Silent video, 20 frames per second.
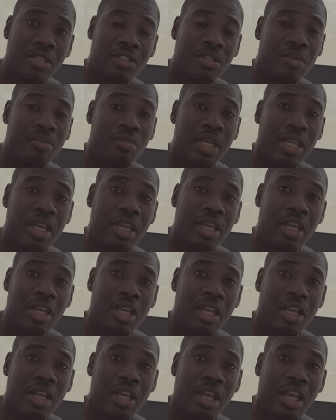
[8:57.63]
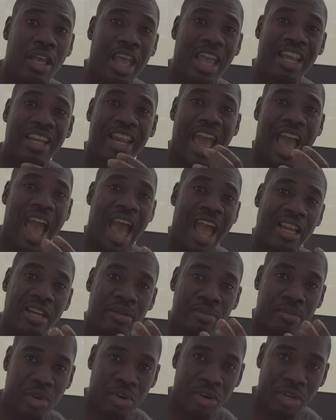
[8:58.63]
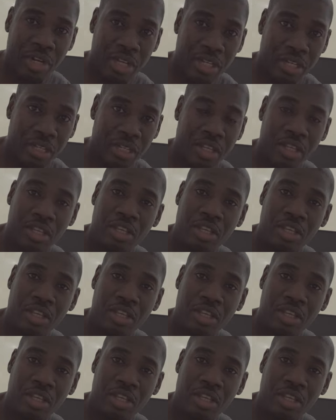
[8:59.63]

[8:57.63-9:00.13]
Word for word: to be an added burden.